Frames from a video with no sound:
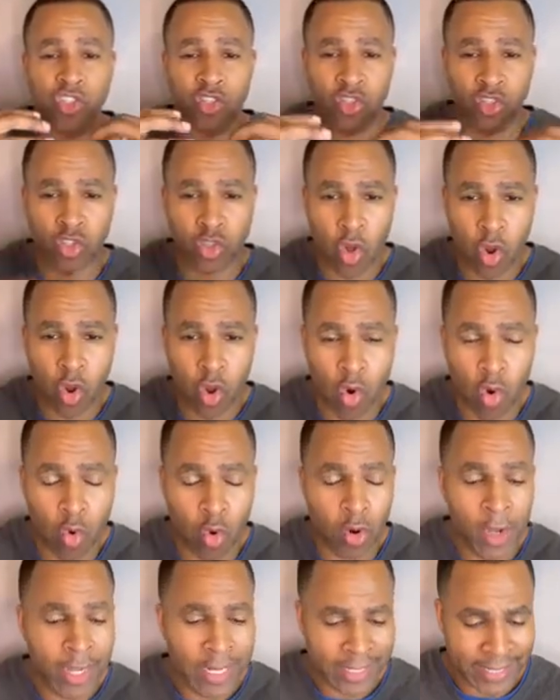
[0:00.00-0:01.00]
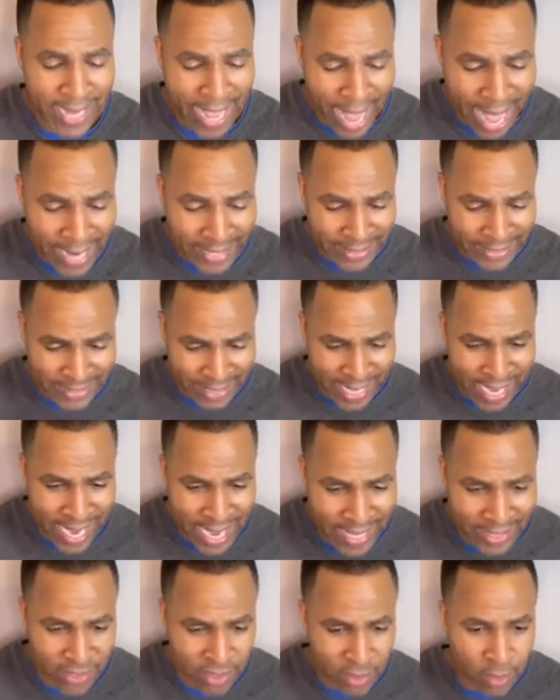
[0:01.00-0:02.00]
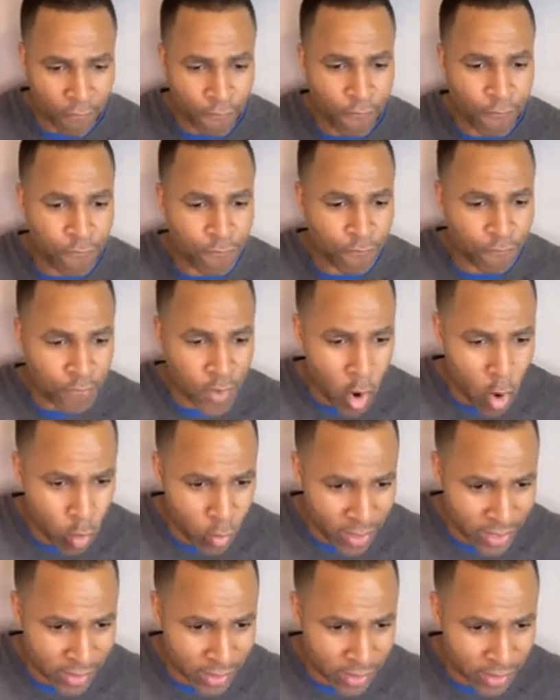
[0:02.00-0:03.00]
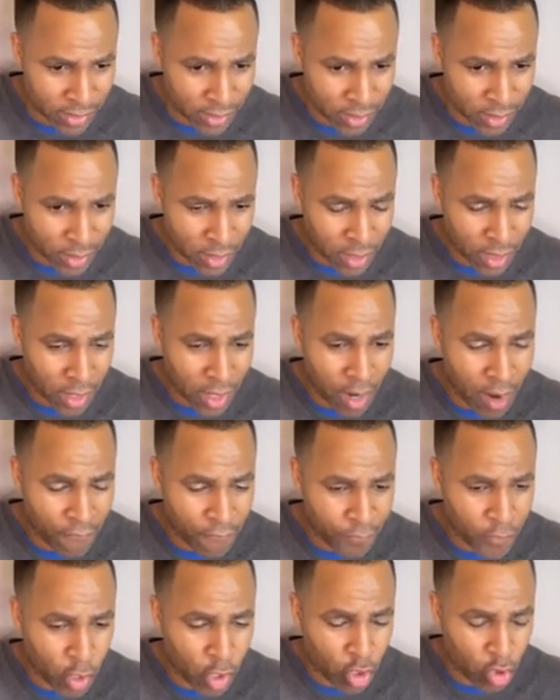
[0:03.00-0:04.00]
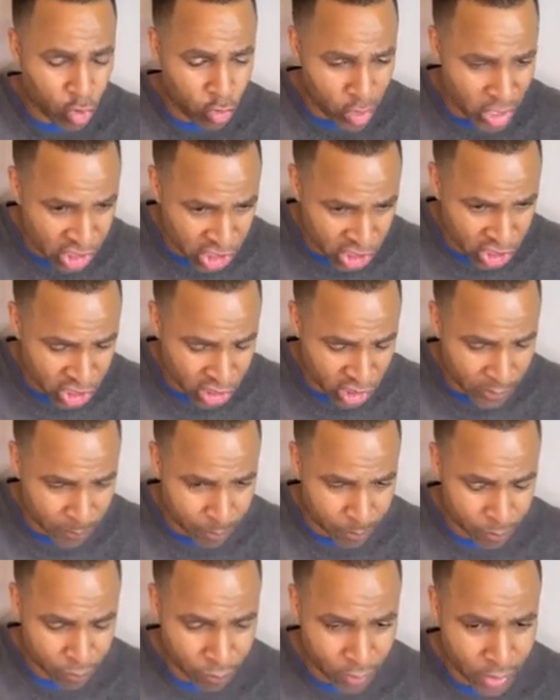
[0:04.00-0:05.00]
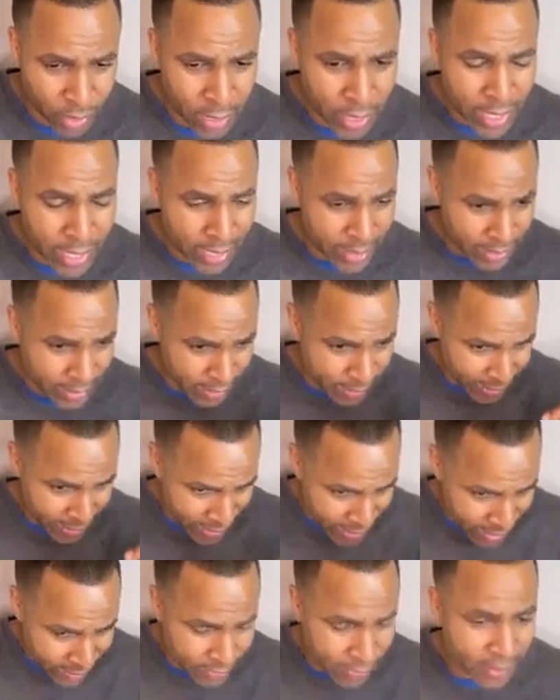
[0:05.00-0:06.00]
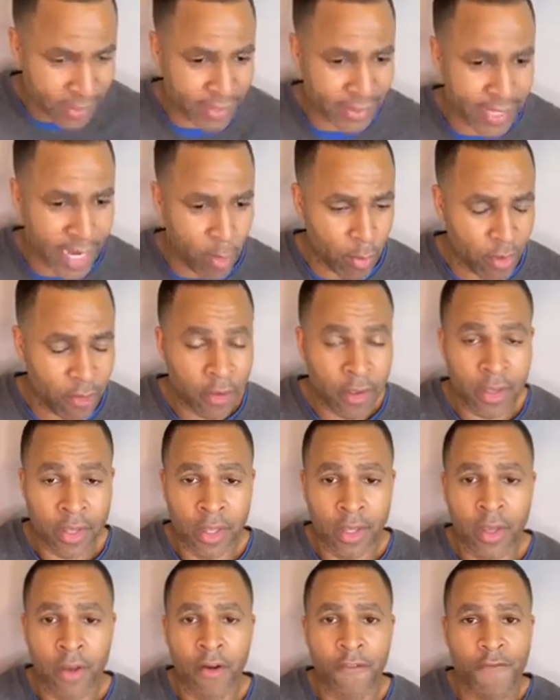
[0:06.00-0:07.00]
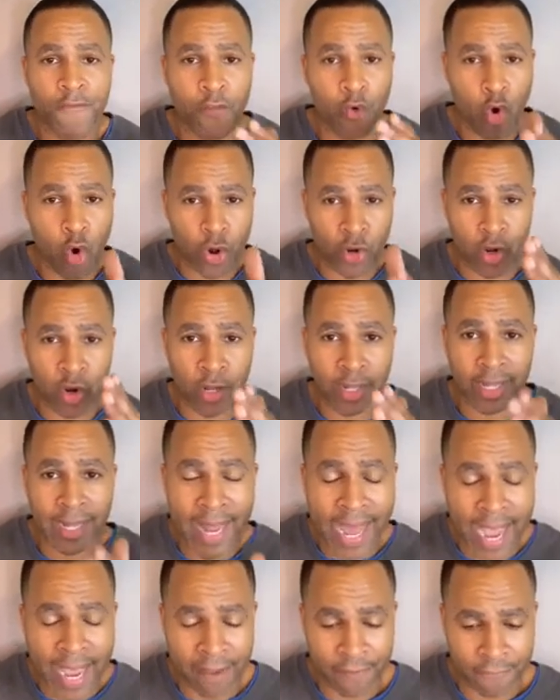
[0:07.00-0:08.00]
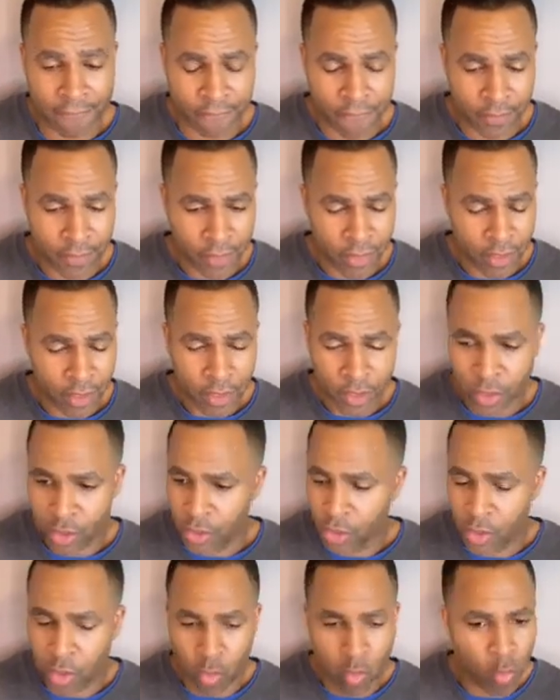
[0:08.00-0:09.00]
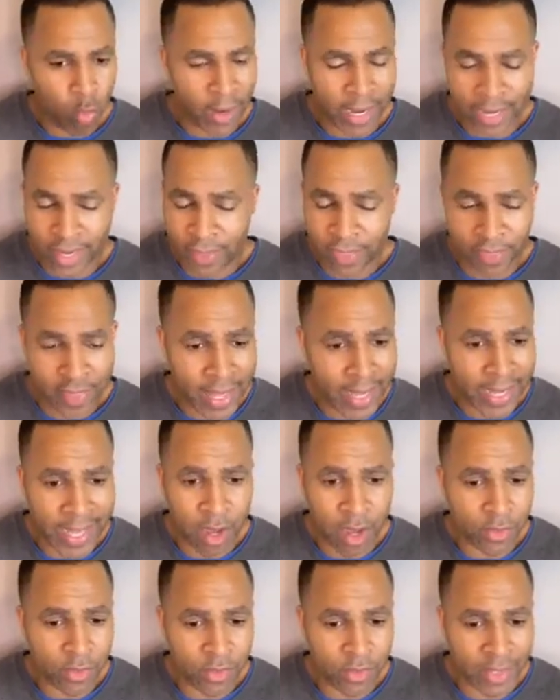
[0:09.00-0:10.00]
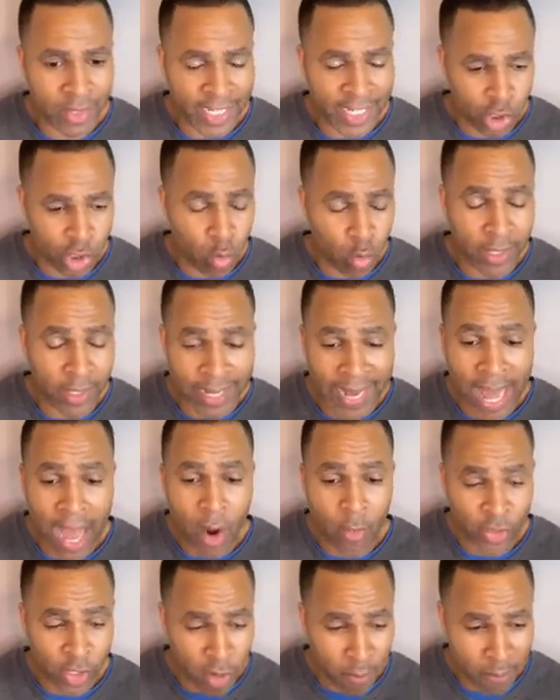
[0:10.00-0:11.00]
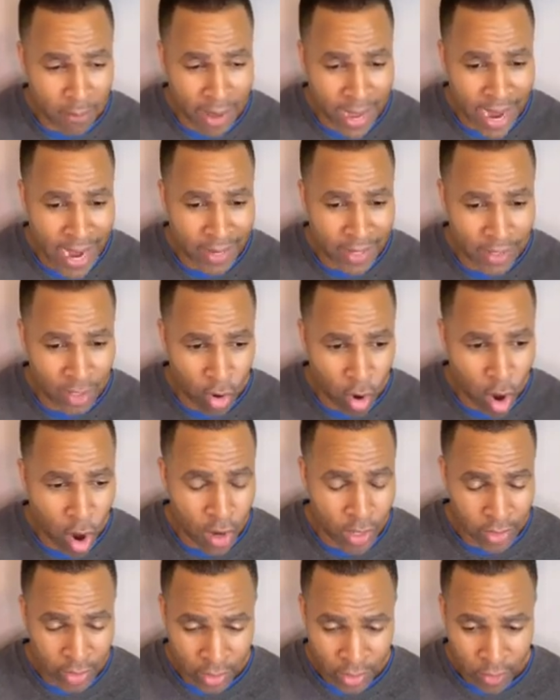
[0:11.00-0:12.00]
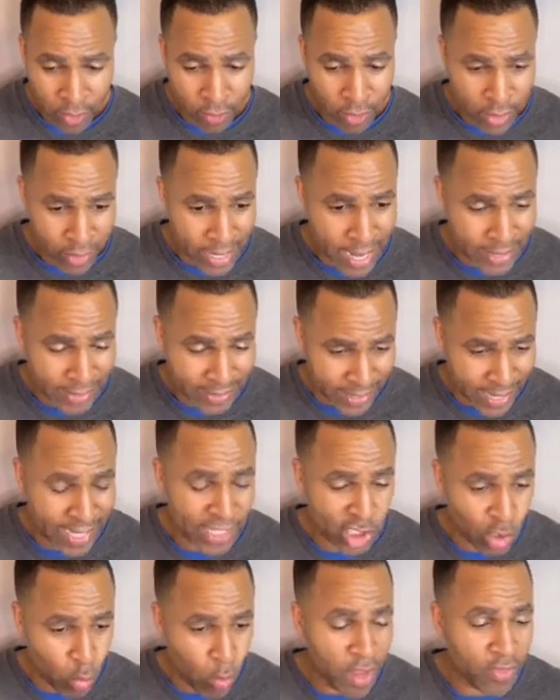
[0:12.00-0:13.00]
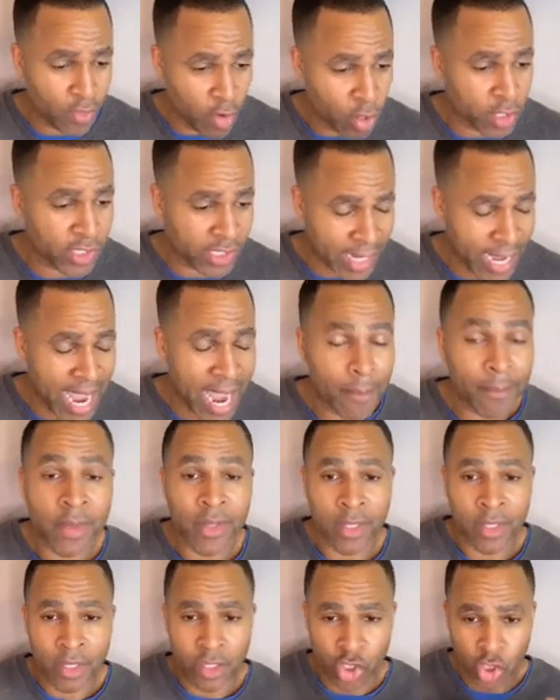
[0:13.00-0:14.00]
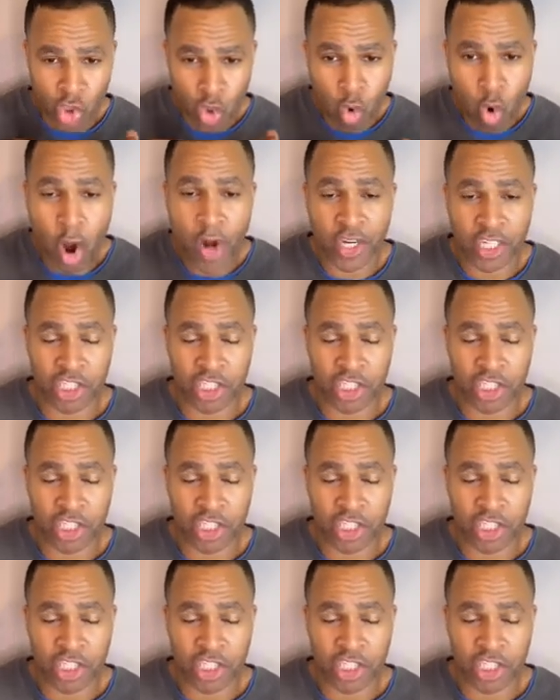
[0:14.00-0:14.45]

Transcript: That takes the focus of the Christian necessary for your life. You don't anything else that you allow in your mind and heart that takes away your time, you are distracted.